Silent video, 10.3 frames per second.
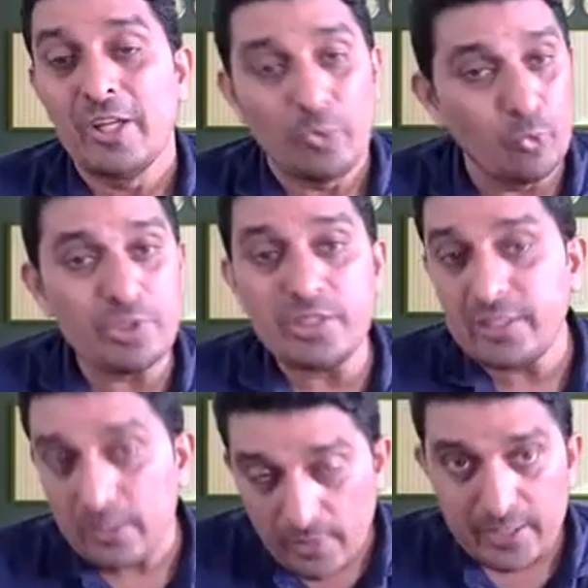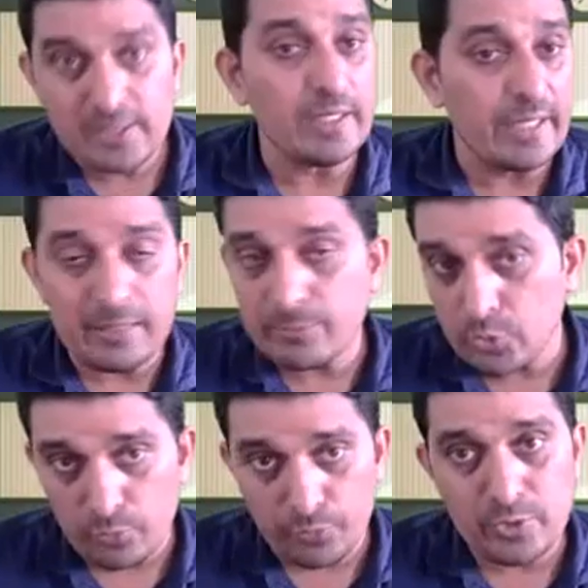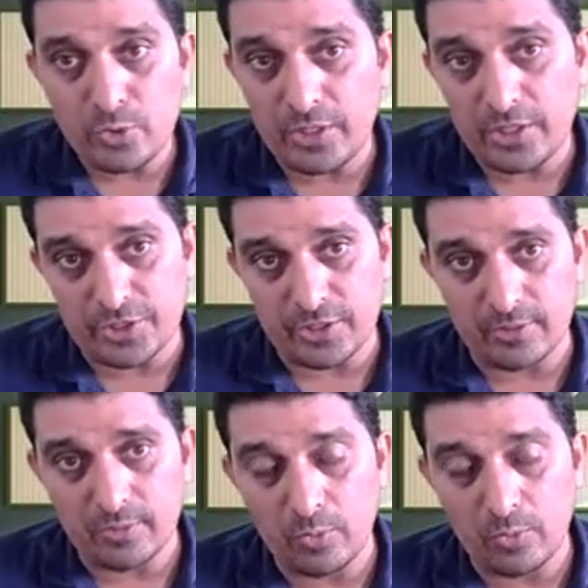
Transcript: Who determine the aims of education?